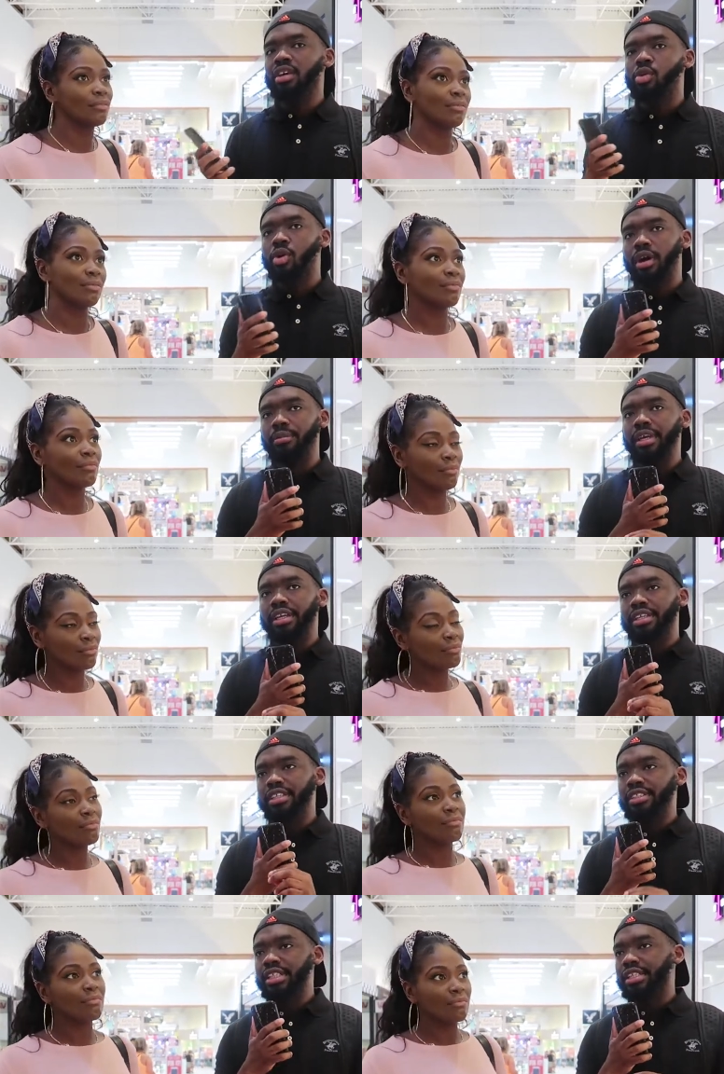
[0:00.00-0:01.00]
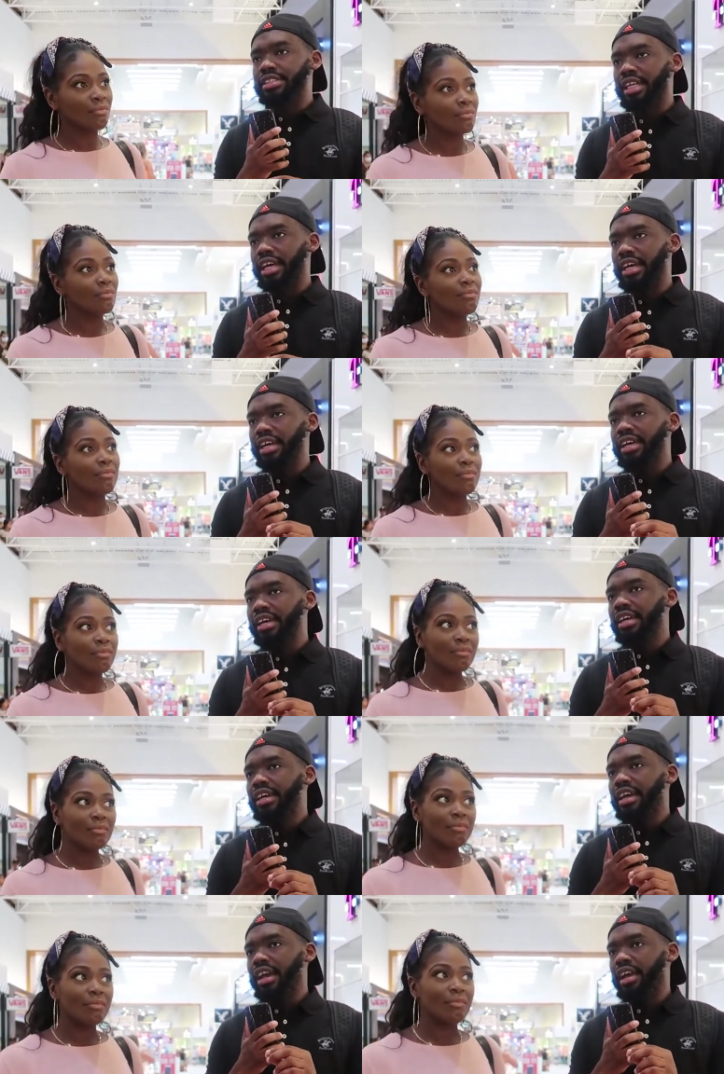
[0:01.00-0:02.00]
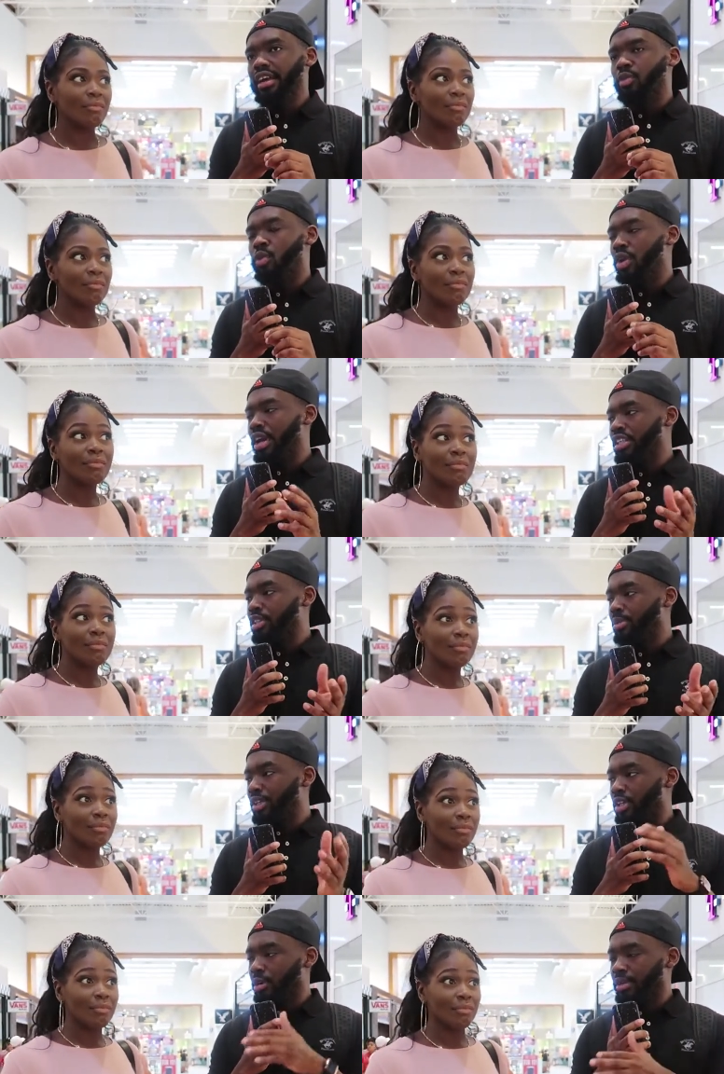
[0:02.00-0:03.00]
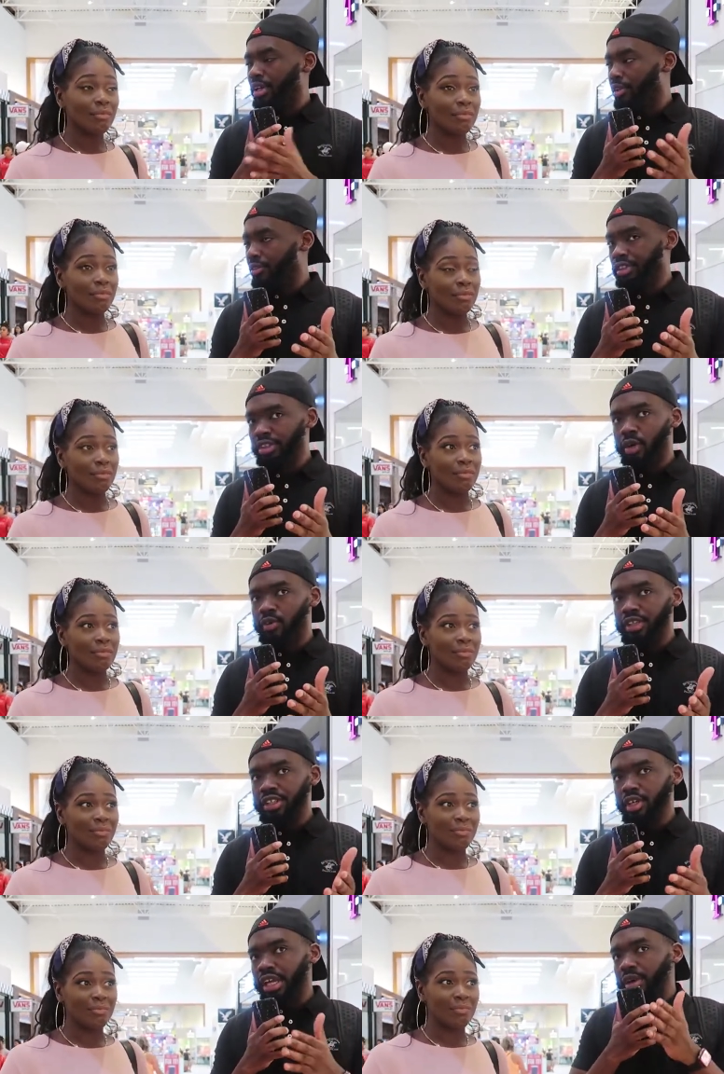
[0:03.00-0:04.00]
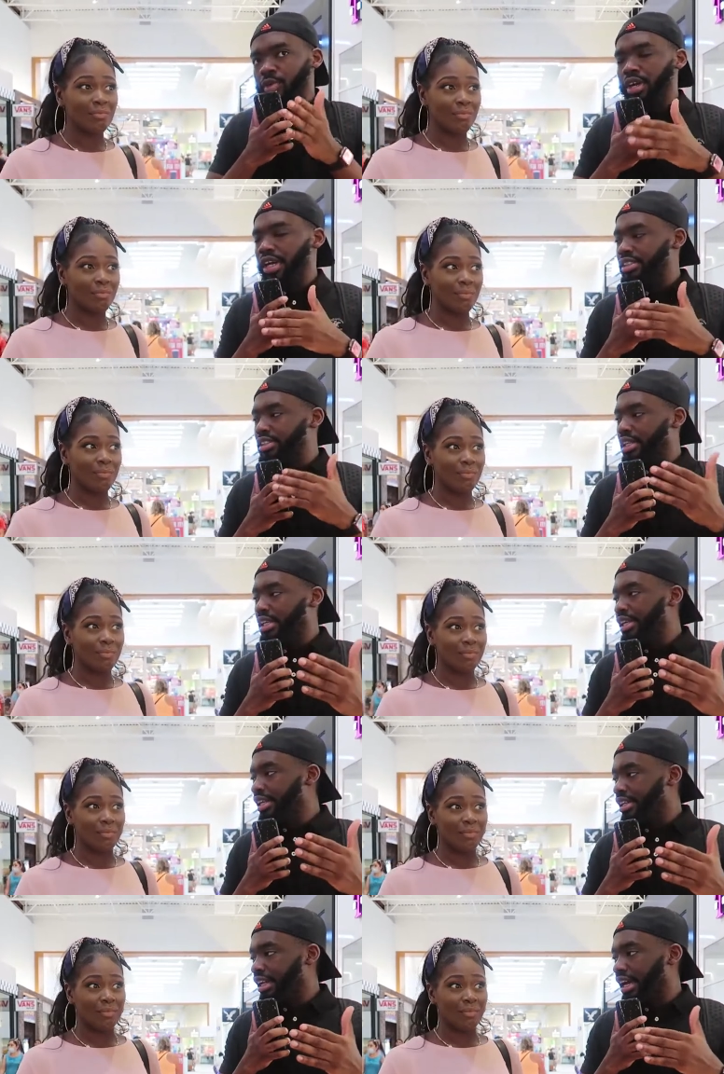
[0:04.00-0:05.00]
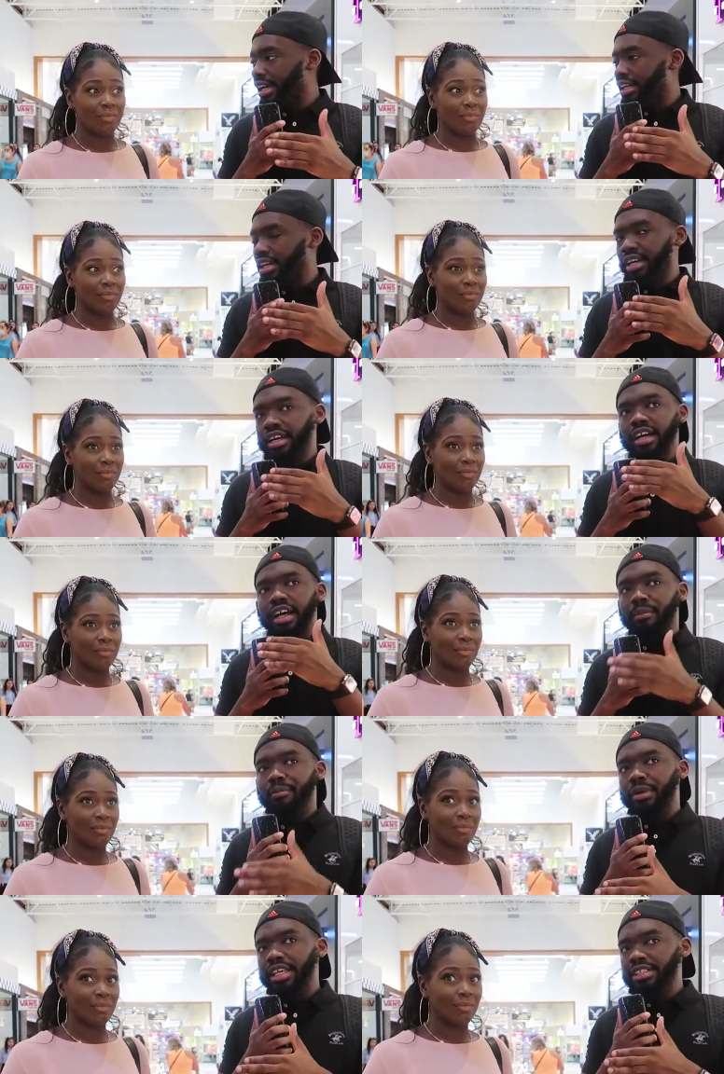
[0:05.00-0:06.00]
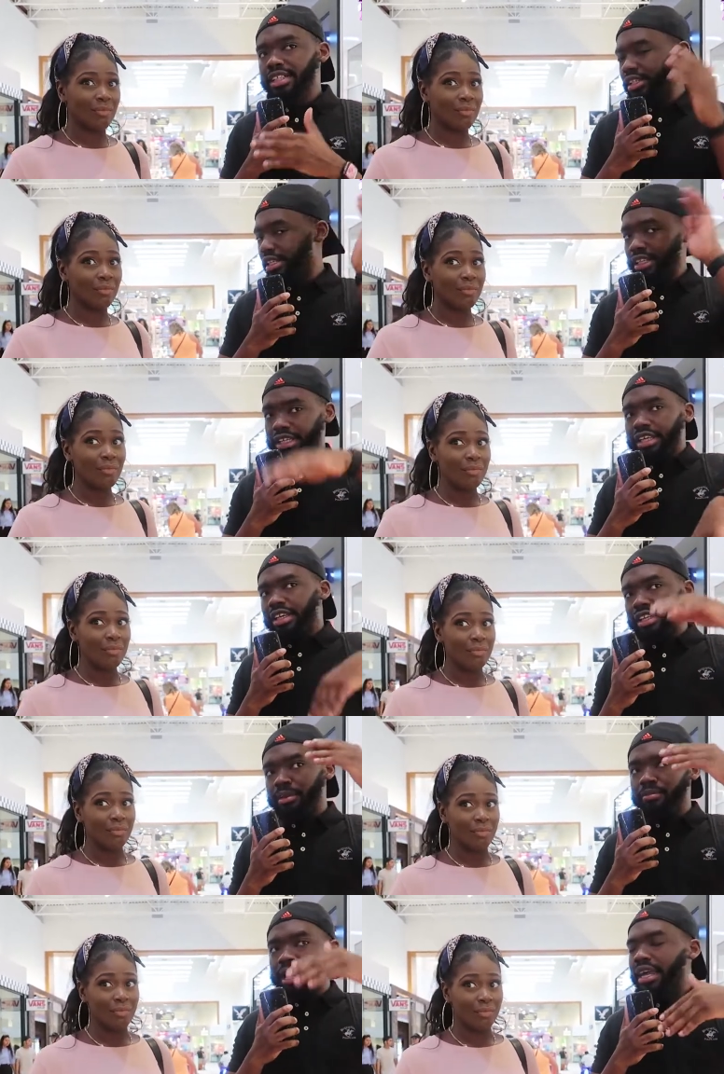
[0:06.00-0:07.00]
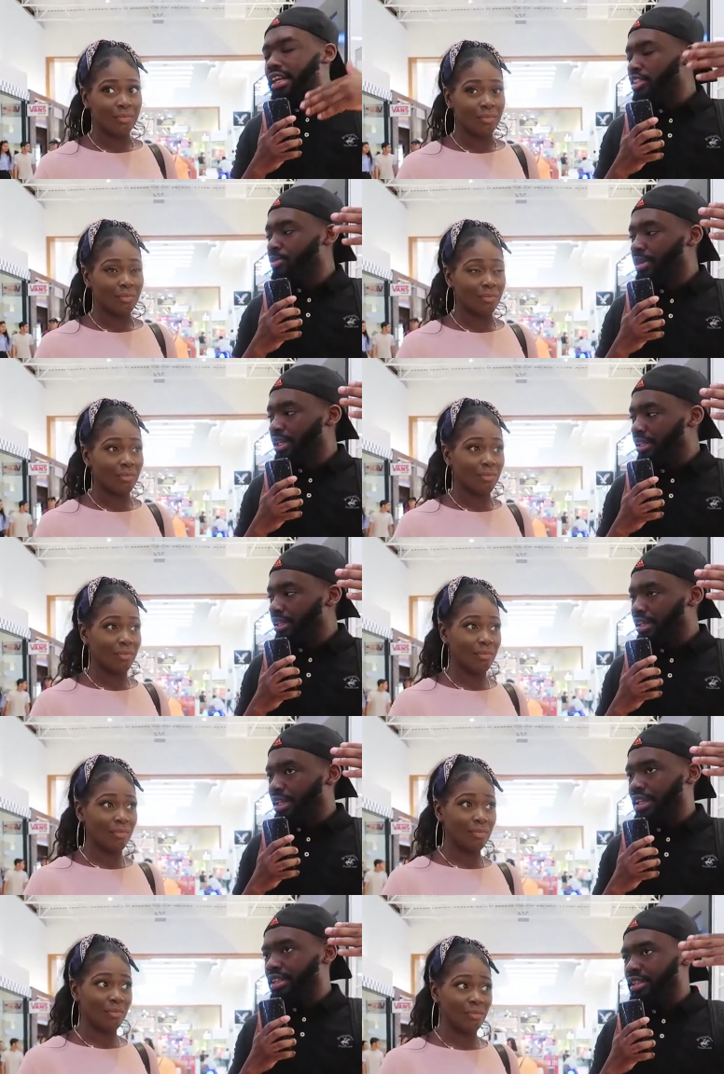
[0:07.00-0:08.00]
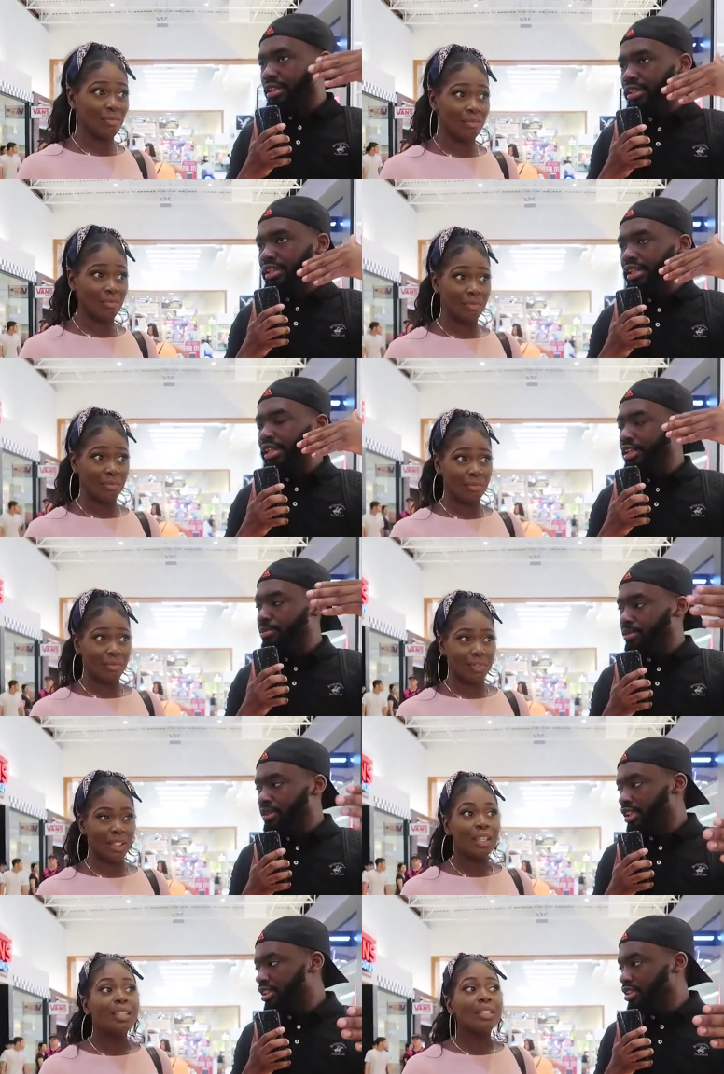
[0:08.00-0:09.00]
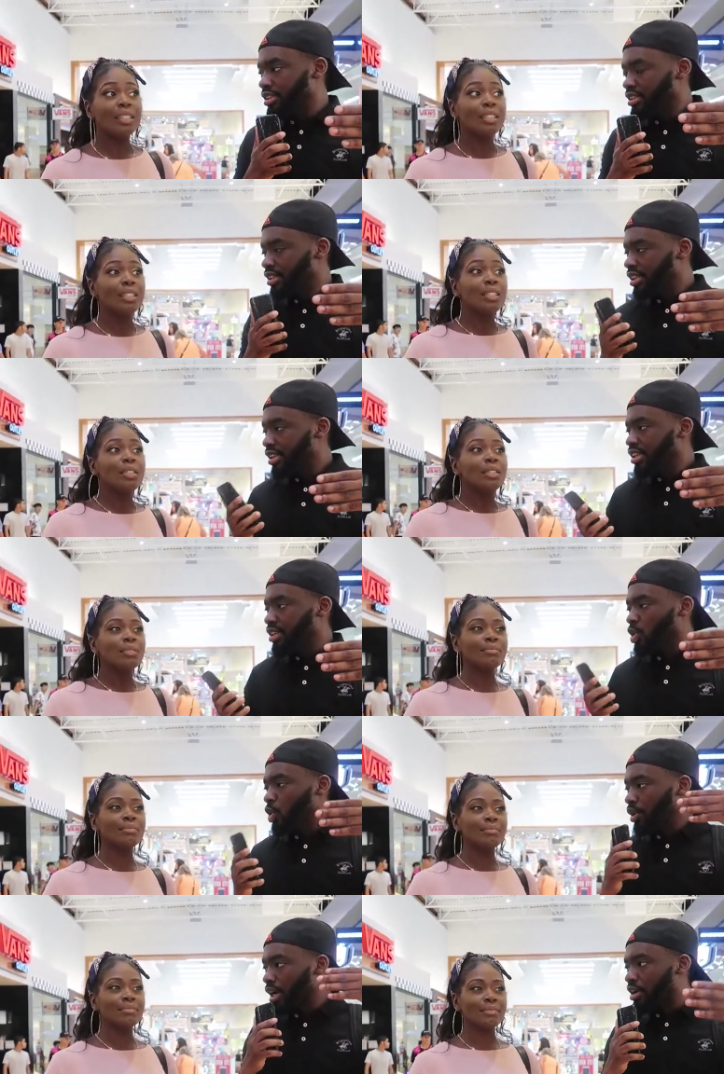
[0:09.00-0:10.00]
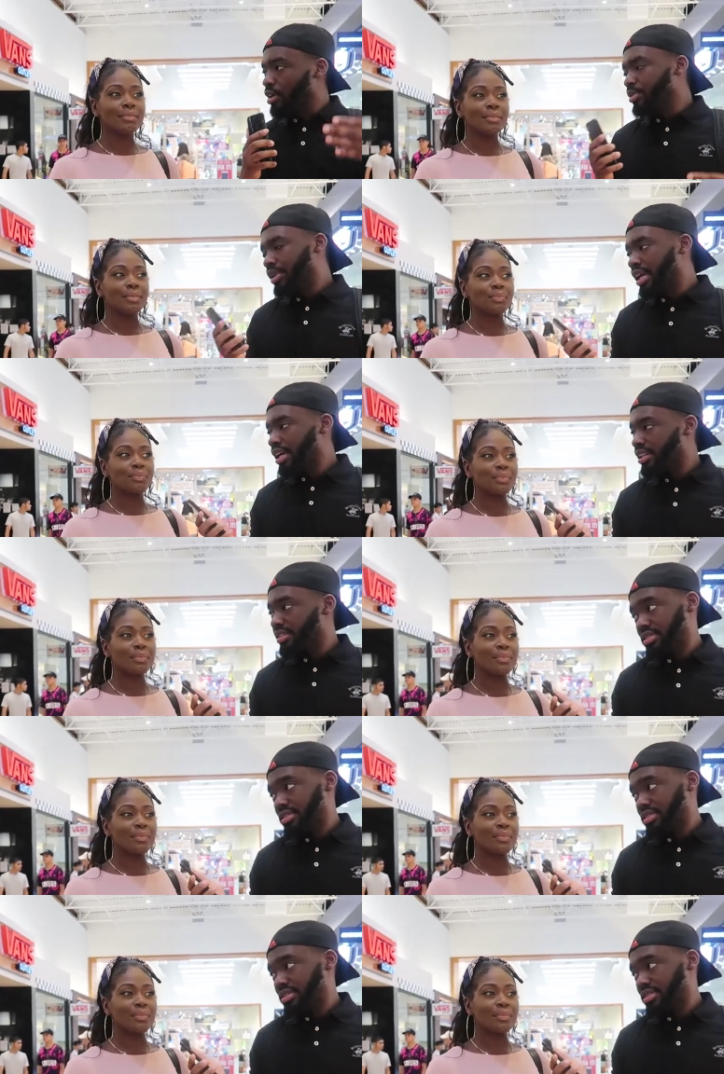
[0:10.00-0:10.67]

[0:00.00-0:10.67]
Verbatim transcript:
Speaker 1: equal, I mean in the sense that one has to be dominant over the over the like one has to lead. Like, um, is it the man has to be in in the leading position? Do you agree with that?